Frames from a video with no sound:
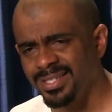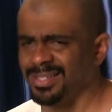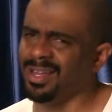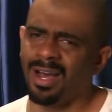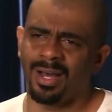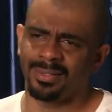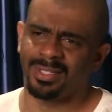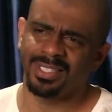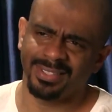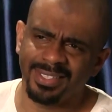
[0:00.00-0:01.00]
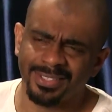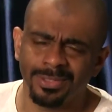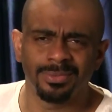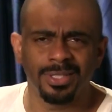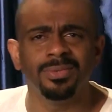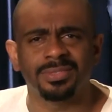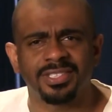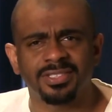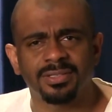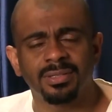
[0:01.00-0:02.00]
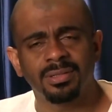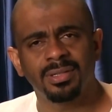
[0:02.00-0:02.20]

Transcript: he said, "Nah, these too loose."